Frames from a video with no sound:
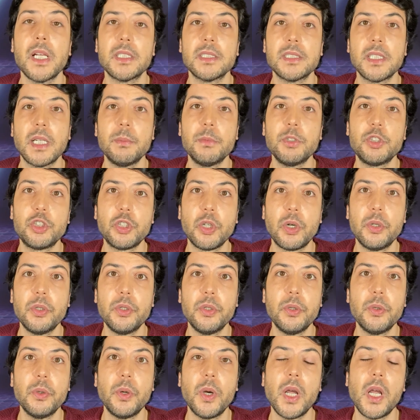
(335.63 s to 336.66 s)
let me show
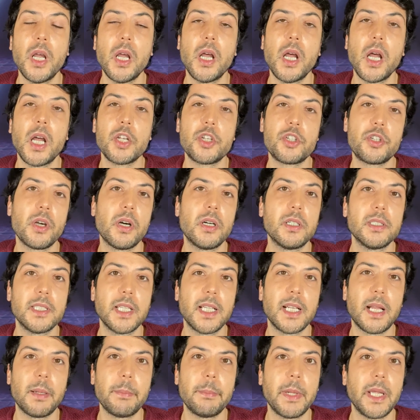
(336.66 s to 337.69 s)
you a doll
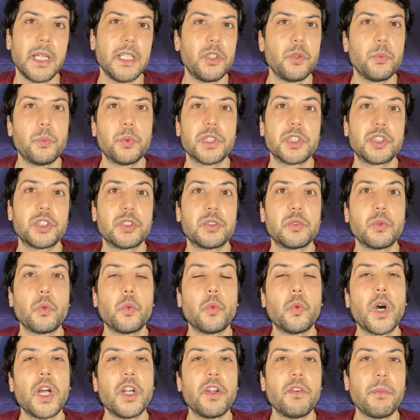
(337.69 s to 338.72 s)
that I made. It was
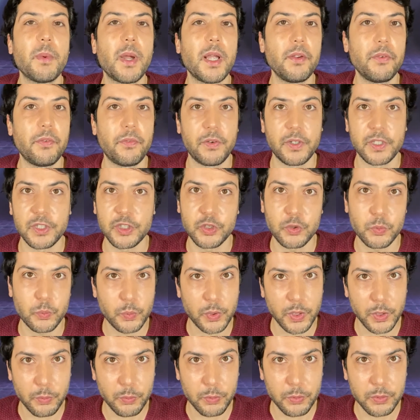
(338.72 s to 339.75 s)
one of my first
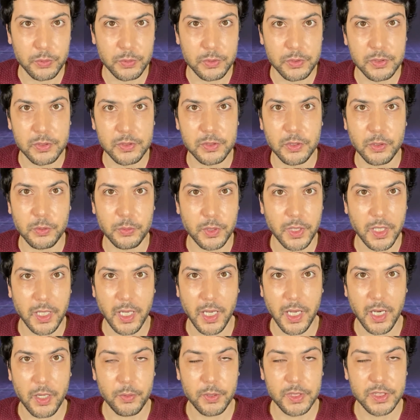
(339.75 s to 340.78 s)
reroots, so the
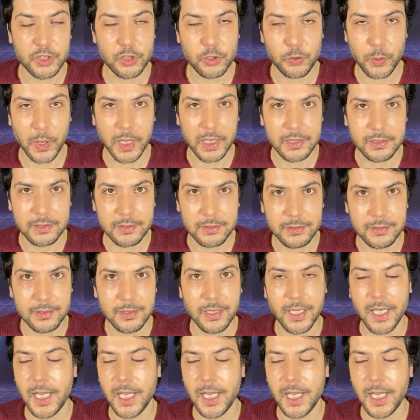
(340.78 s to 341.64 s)
hair is straightened.